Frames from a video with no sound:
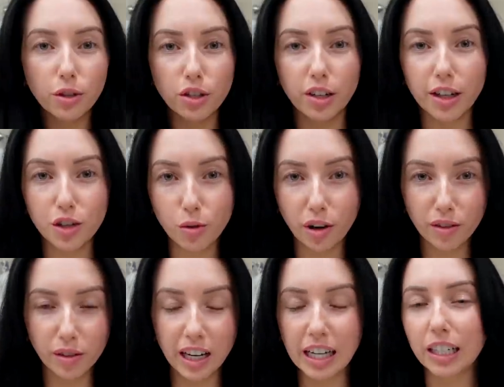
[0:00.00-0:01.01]
started at
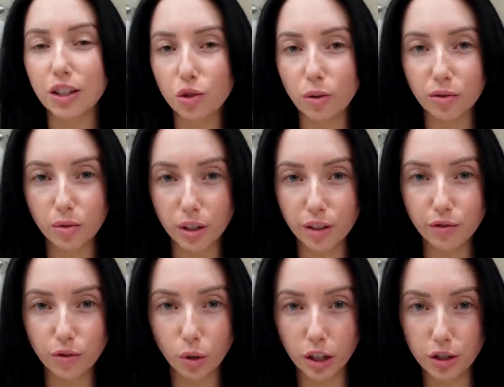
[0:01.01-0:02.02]
12.09, it's
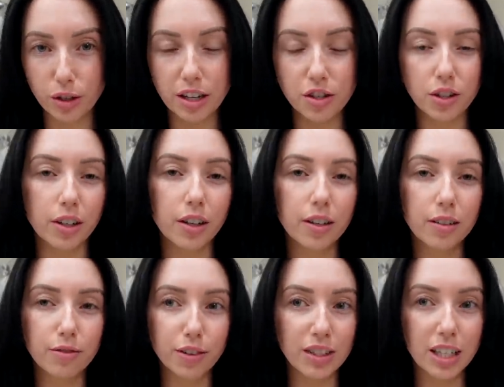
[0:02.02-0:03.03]
12.24, so that took
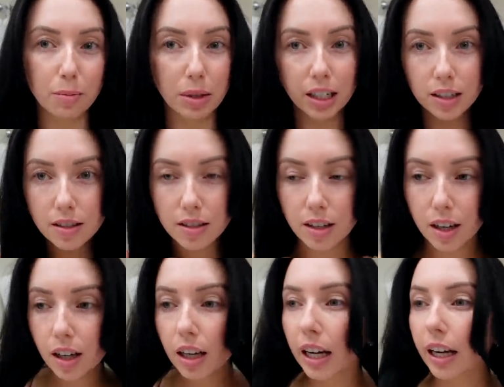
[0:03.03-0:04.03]
15 minutes.
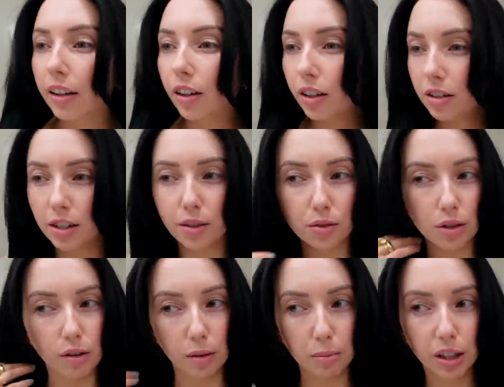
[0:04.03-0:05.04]
And honestly, I was
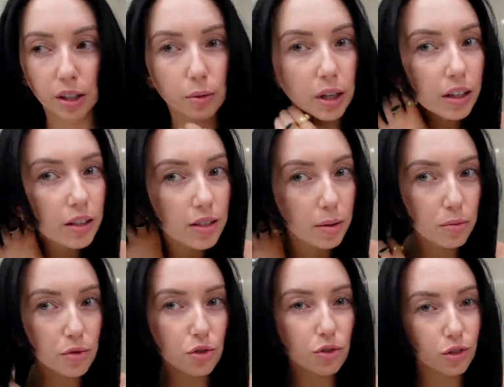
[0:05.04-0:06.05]
going pretty quick because
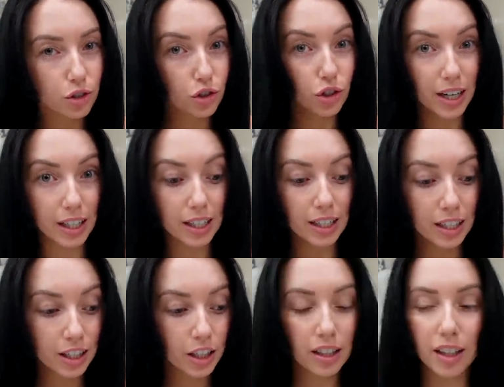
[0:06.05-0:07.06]
I'm trying to
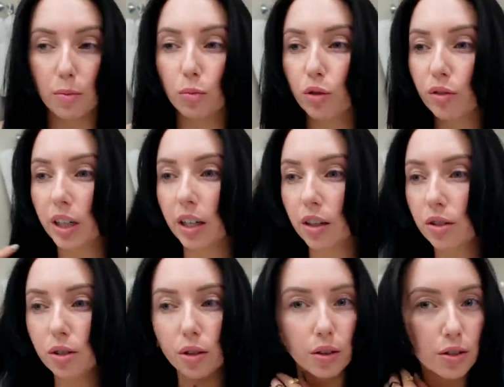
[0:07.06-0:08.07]
get moving here.
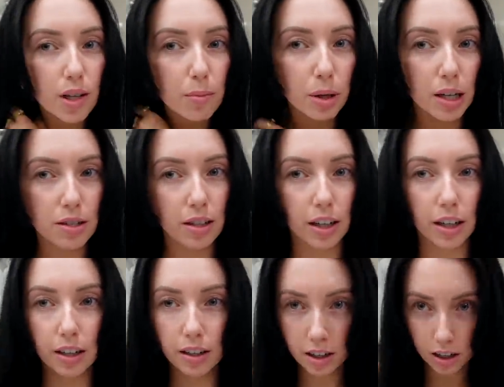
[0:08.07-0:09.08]
So there's some parts that
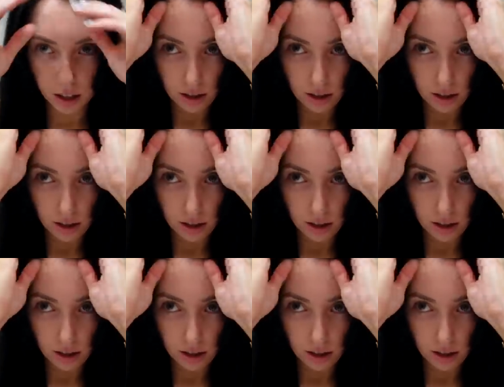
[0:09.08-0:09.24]
I